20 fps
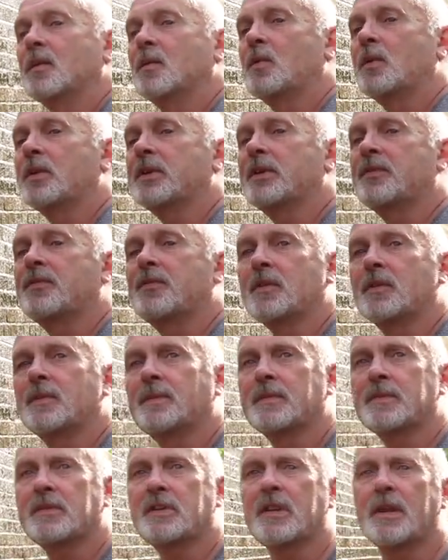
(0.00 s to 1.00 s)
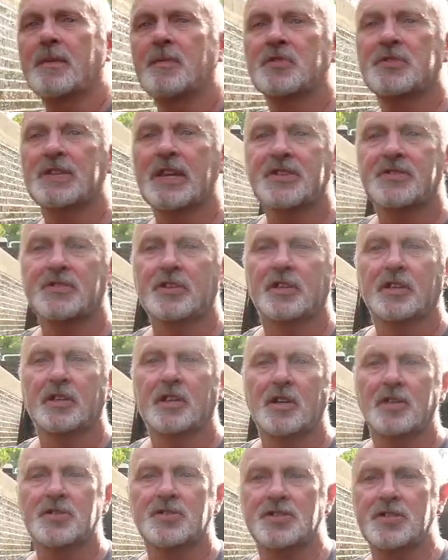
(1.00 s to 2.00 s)
Wonderful. I don't know how much that's going to
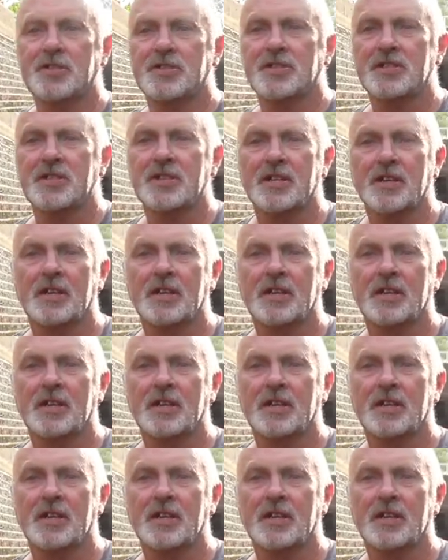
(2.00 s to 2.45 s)
cost us.